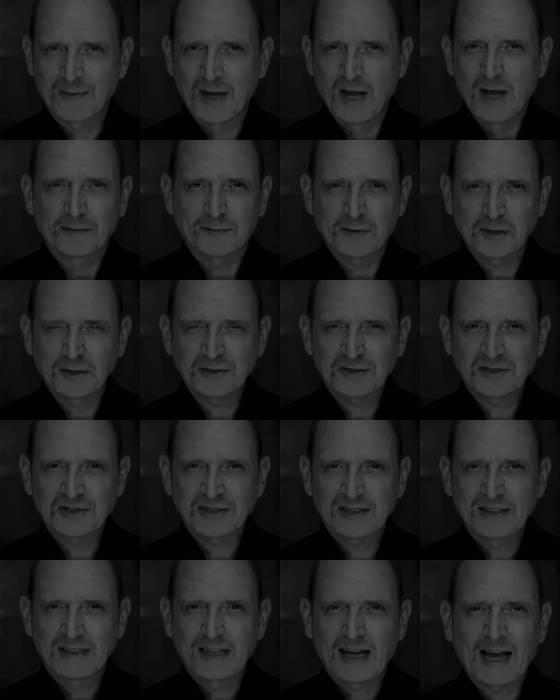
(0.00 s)

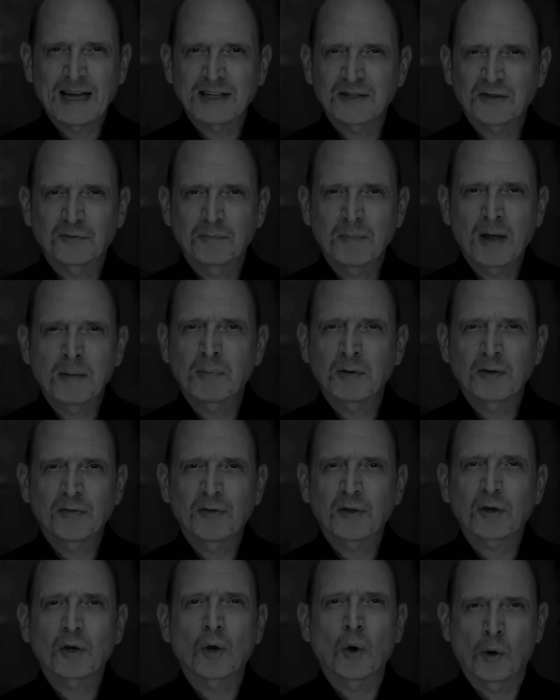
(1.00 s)
First, I
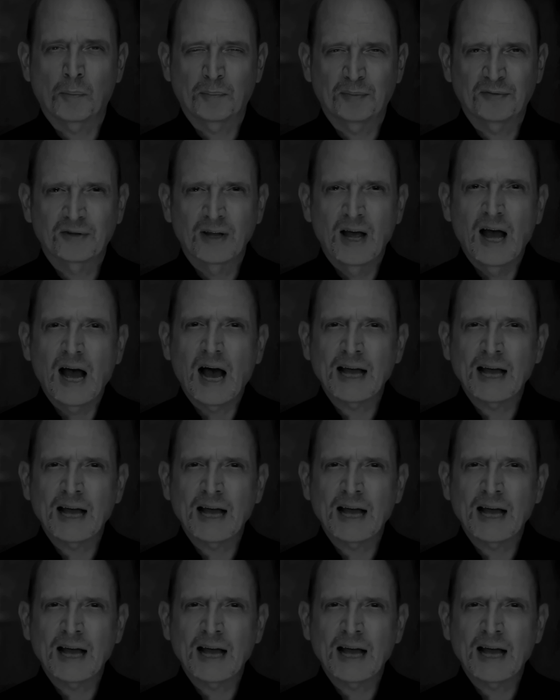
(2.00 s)
dismembered the corpse.